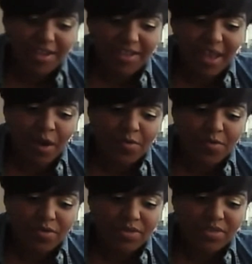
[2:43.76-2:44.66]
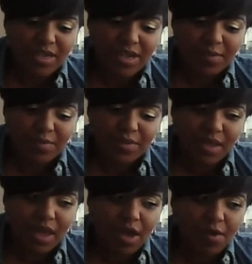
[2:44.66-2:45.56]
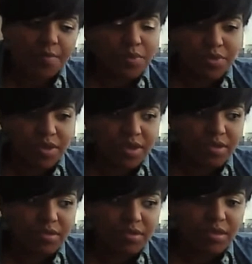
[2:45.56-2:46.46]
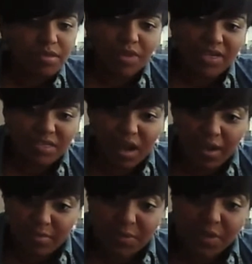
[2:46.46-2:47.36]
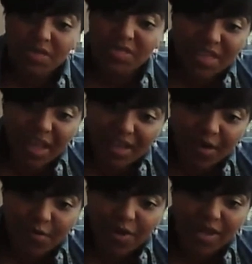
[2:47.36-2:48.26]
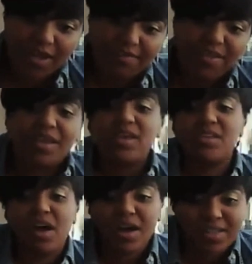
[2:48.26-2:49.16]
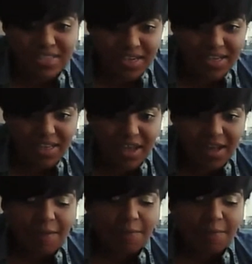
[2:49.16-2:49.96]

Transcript: they won't sleep with a girl more than 3 times because they don't want to give the girl the idea that